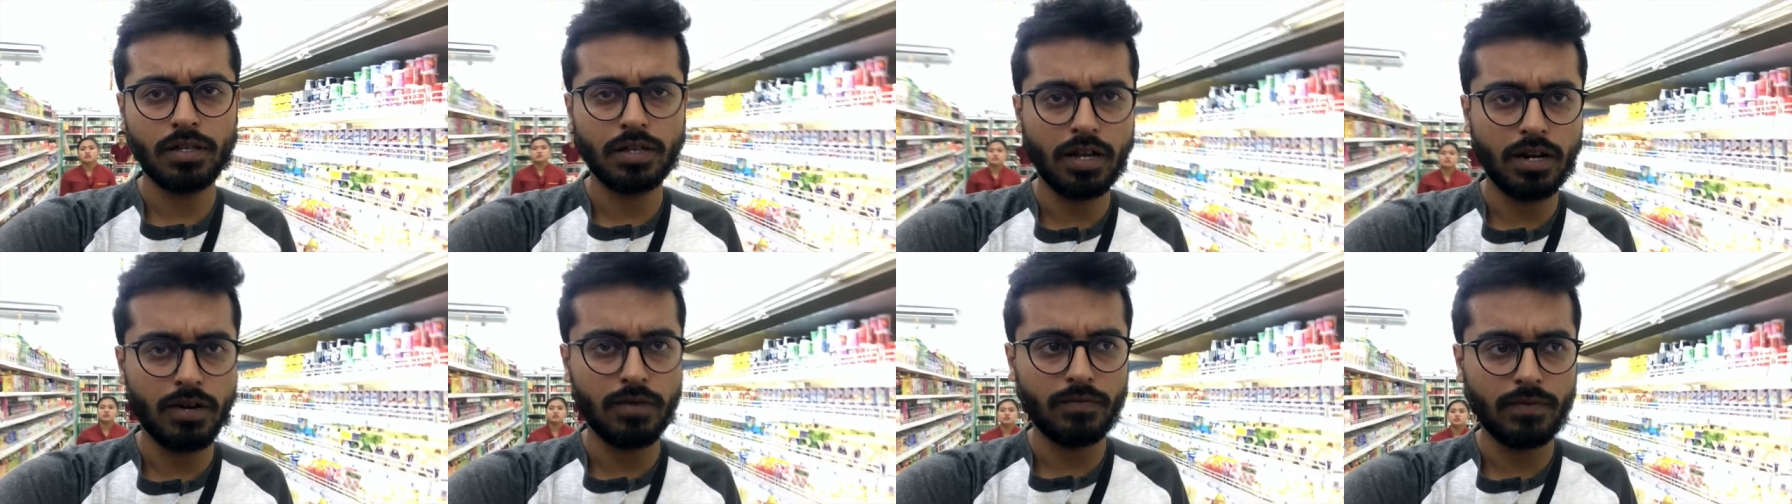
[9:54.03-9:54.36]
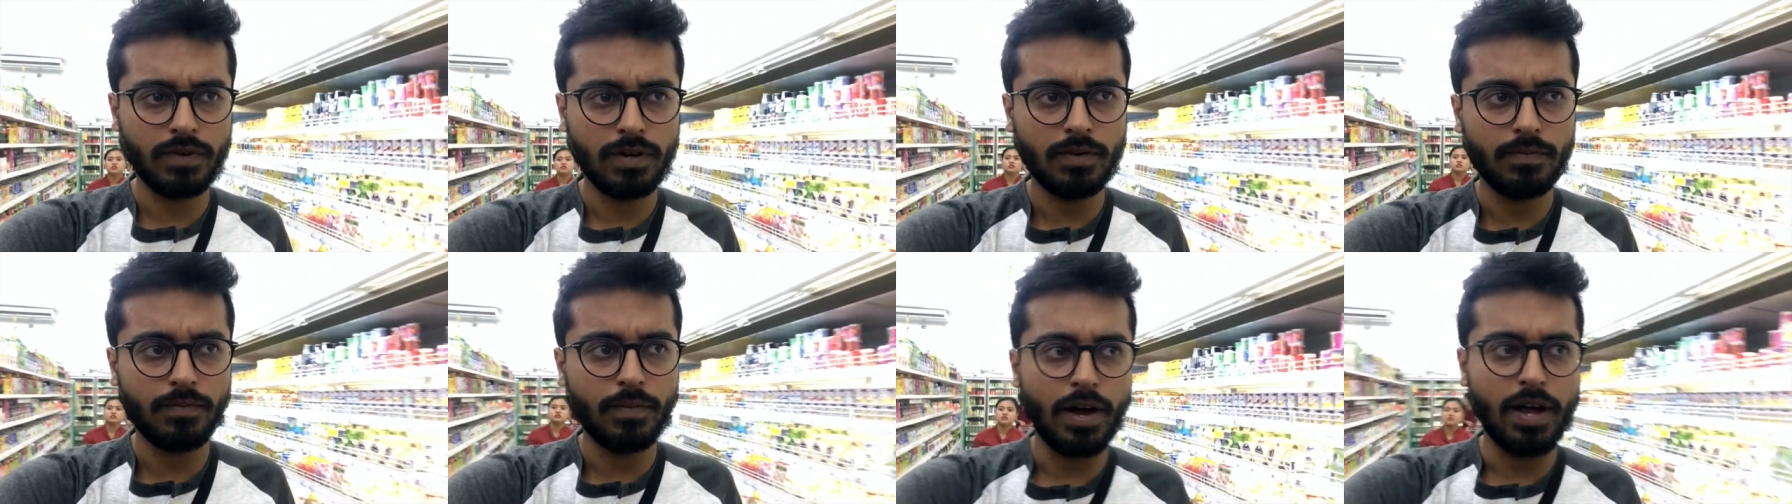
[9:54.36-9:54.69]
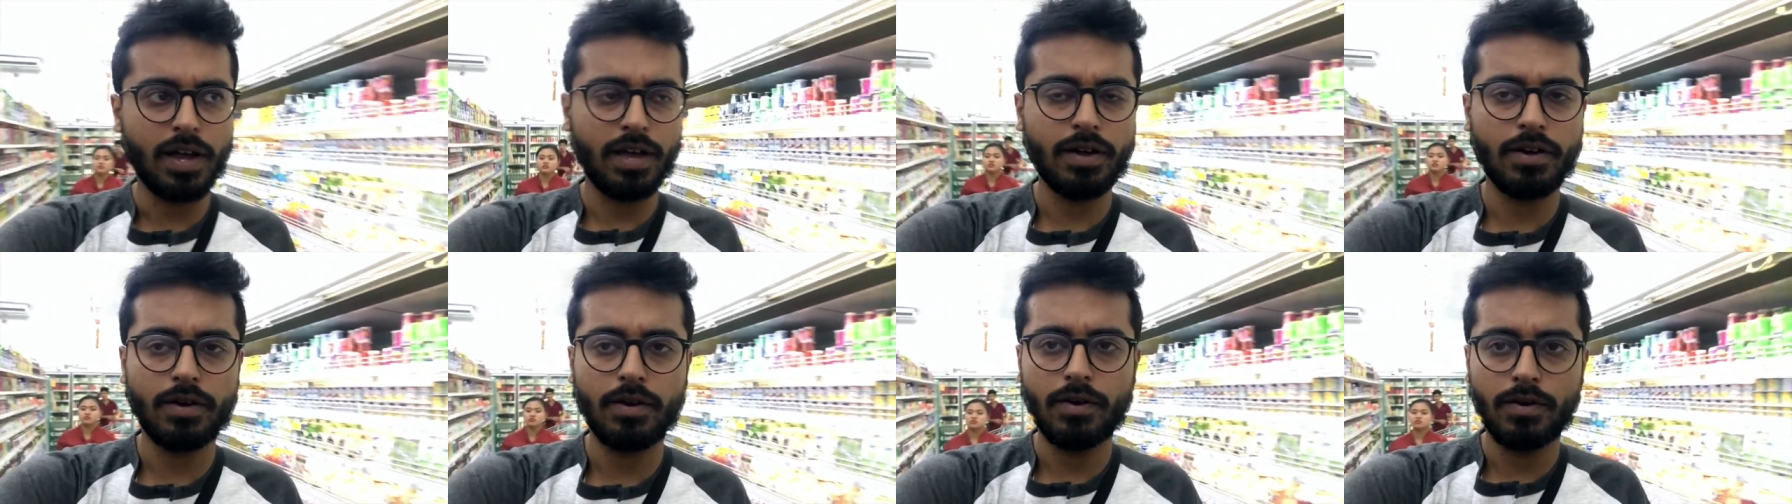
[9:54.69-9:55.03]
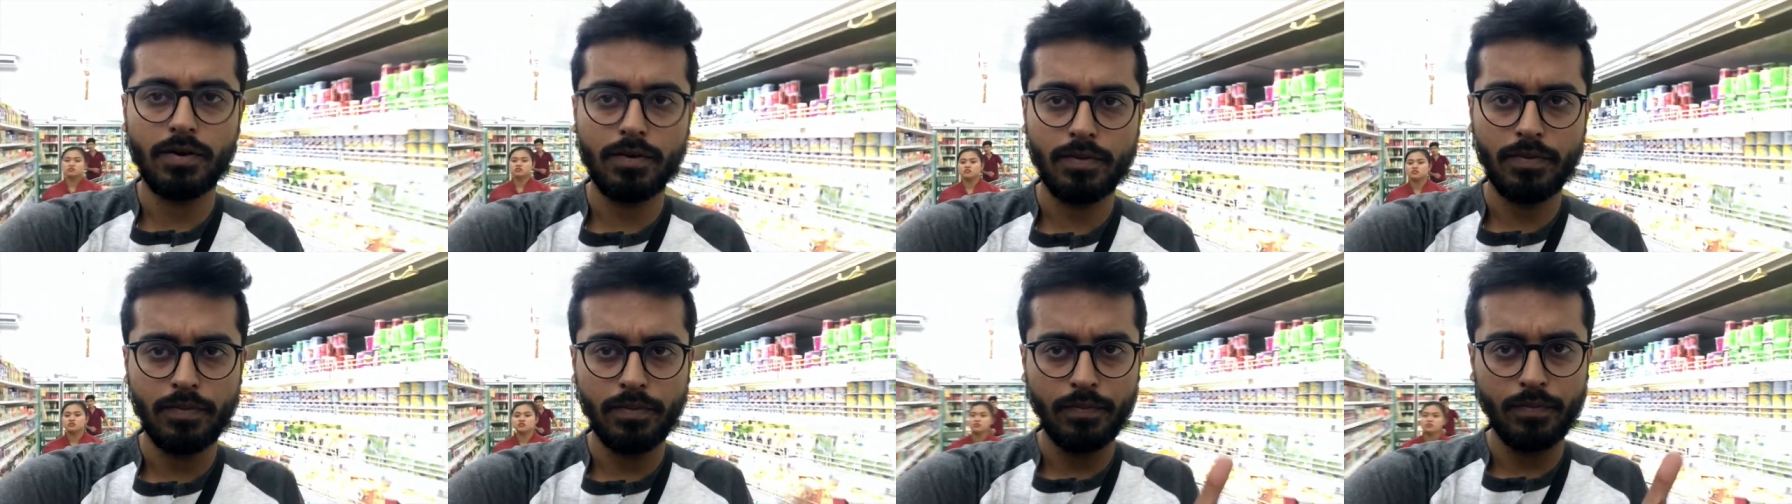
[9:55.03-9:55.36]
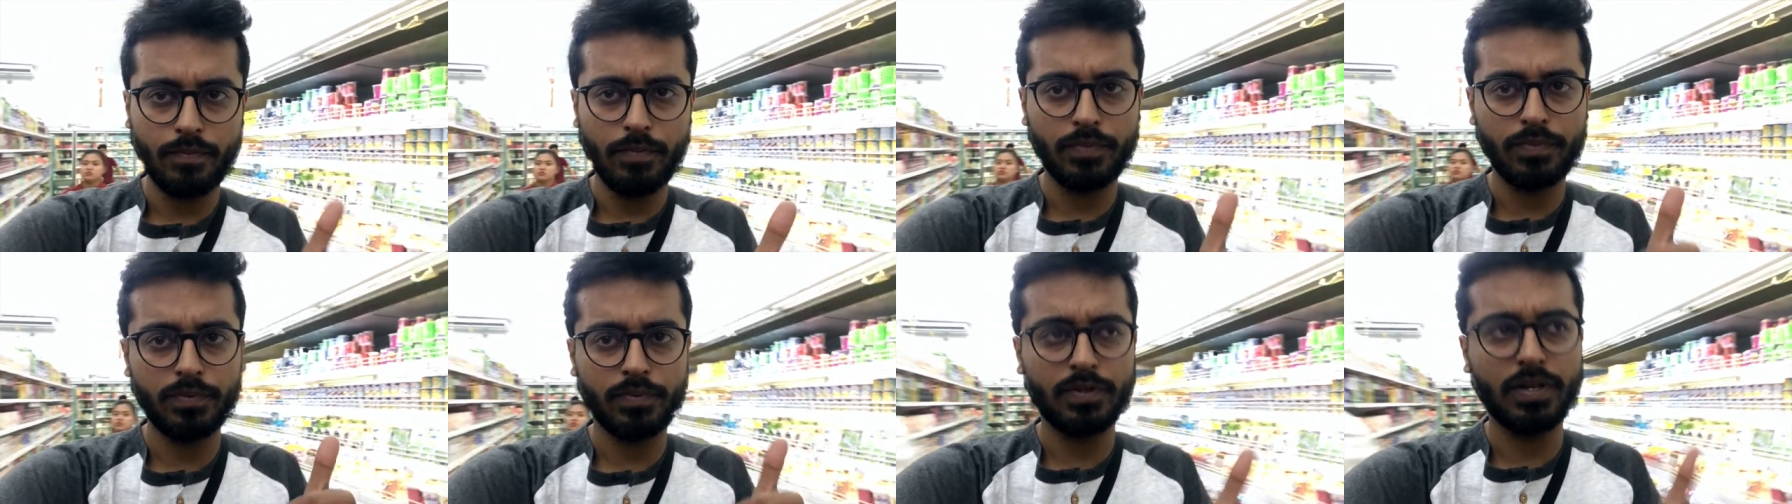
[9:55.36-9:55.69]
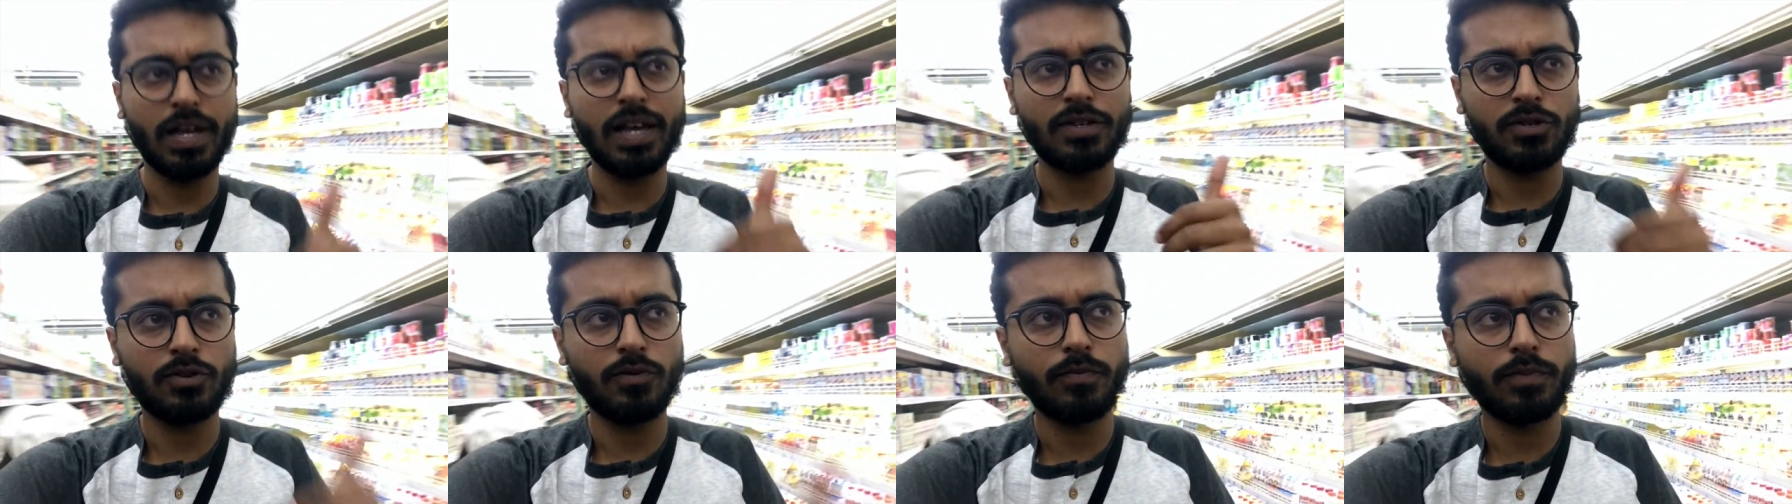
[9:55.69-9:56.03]
Then we'll buy a
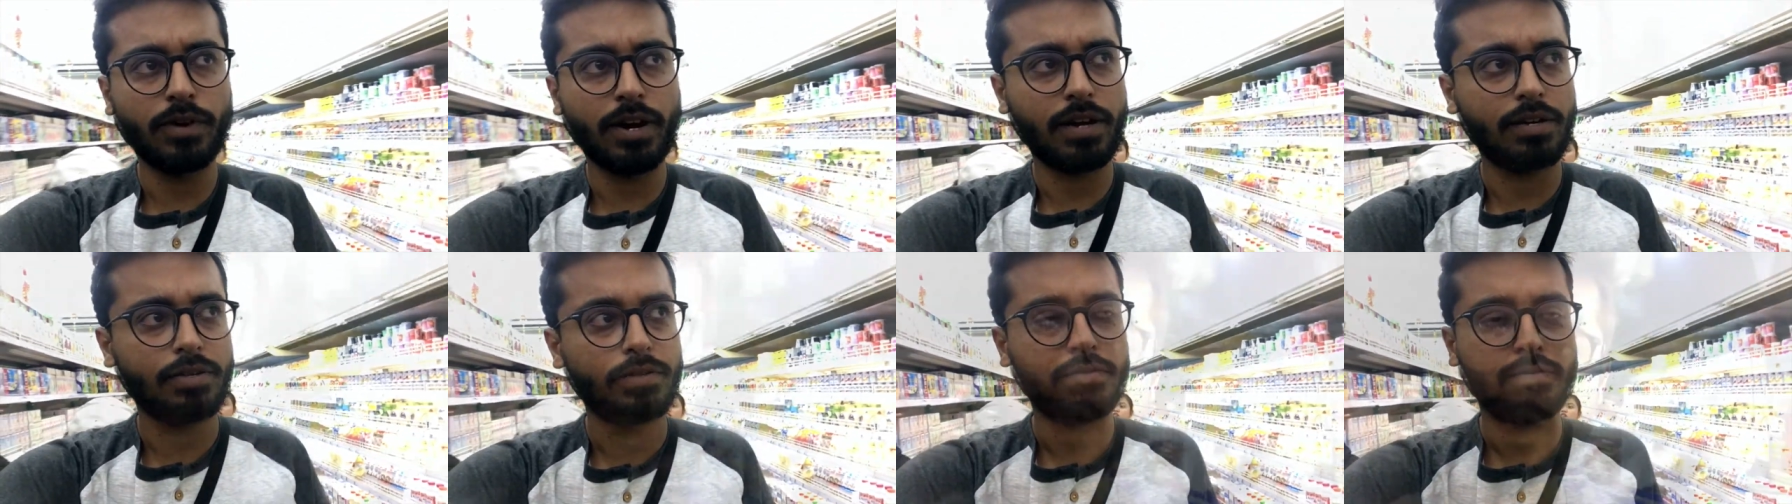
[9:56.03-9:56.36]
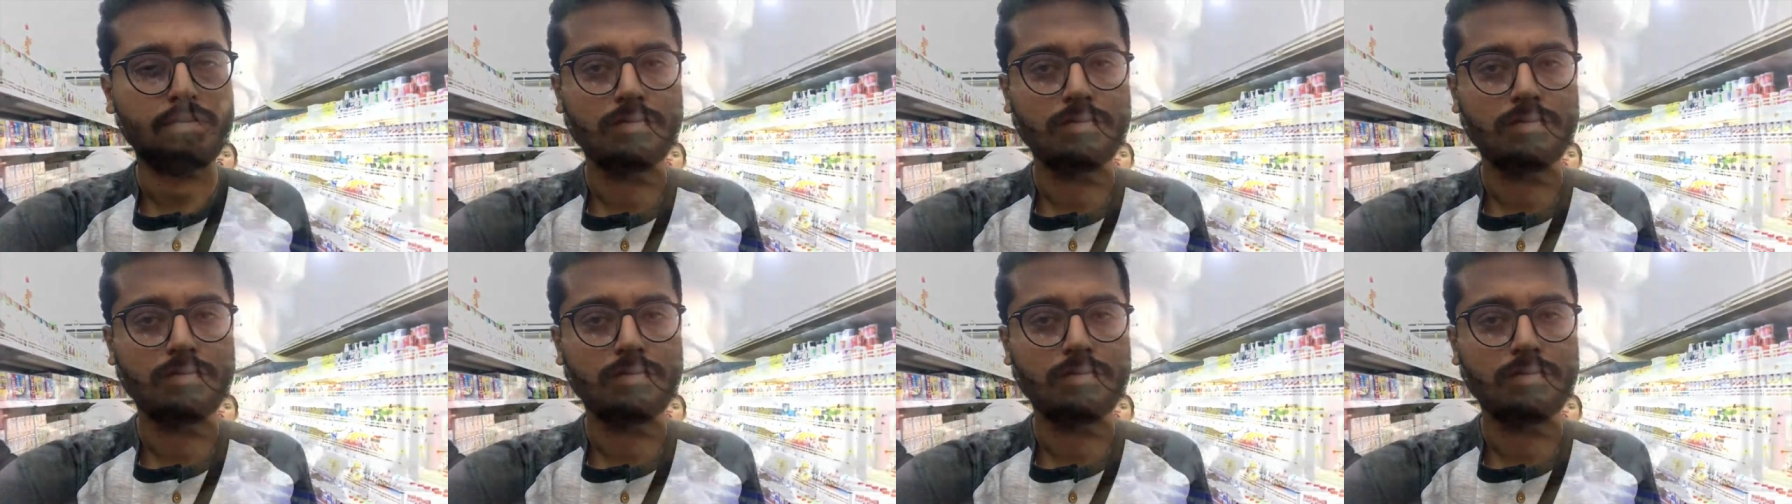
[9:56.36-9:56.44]
slice of bread